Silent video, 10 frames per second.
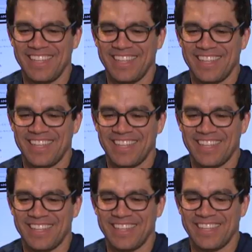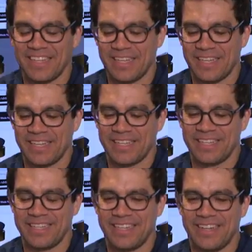Yeah. Do they have Yeezys
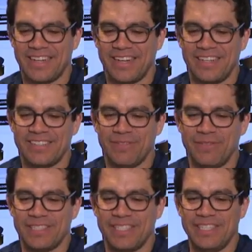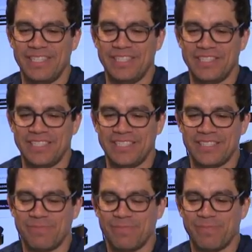on? All right, somebody said Yeezys.